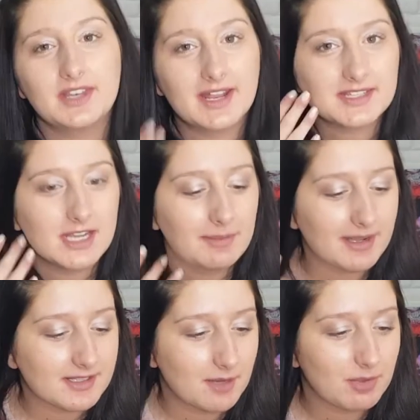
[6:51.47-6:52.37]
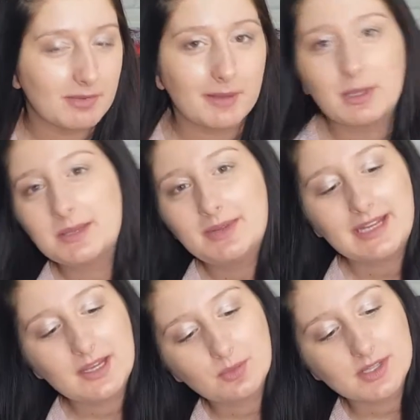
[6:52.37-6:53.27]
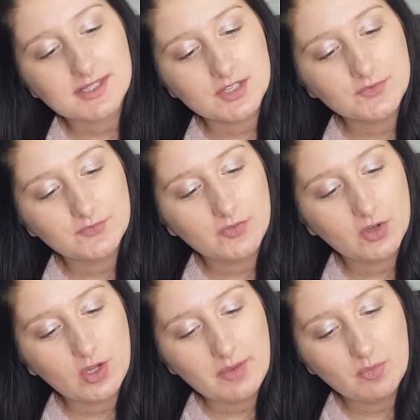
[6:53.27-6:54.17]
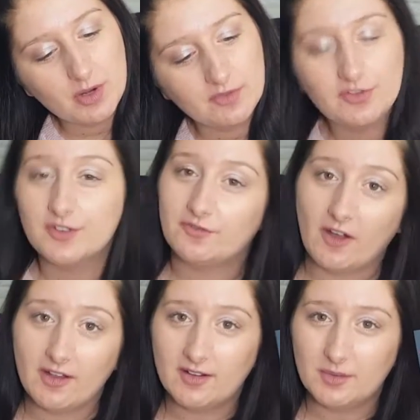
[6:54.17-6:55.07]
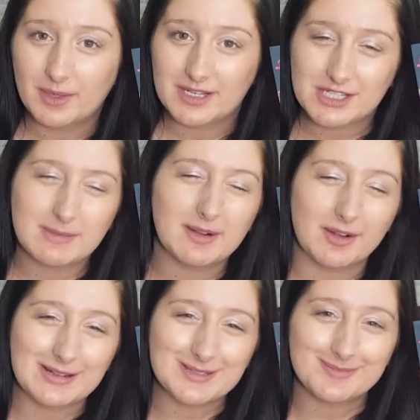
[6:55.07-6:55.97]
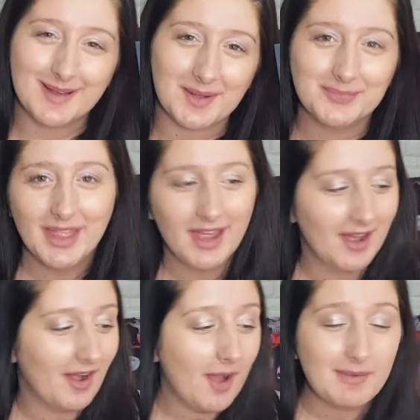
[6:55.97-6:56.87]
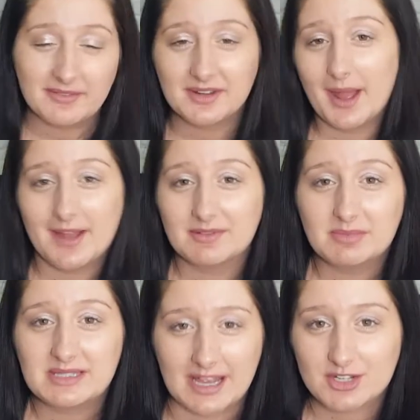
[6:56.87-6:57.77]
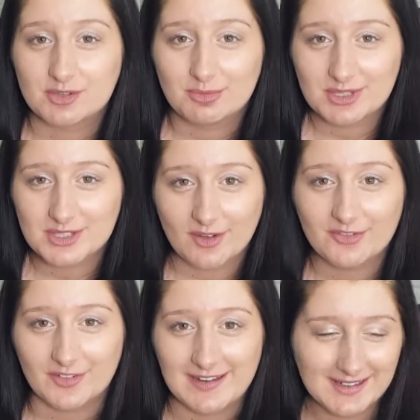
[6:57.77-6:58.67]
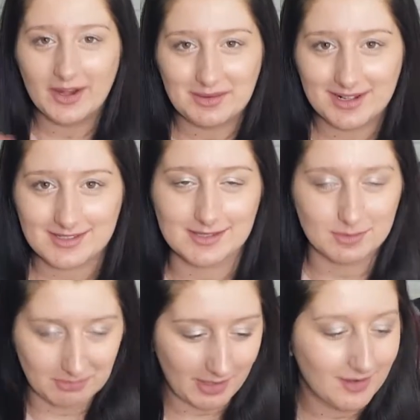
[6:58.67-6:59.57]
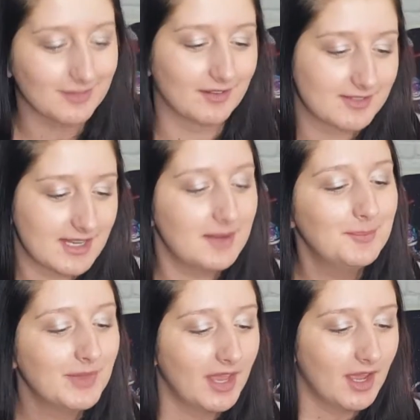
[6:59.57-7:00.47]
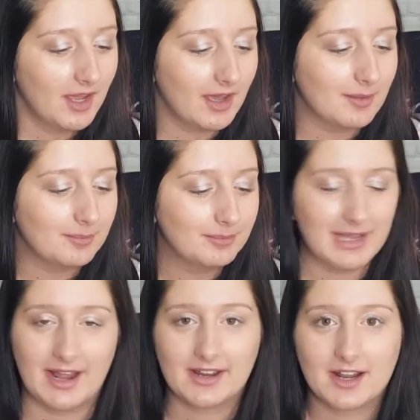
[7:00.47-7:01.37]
The next thing I picked up with my birthday money was this 4-in-1 foot file, which is a bit gross, but I have an obsession with soft feet. Not anyone else's, with my own obviously. Yeah,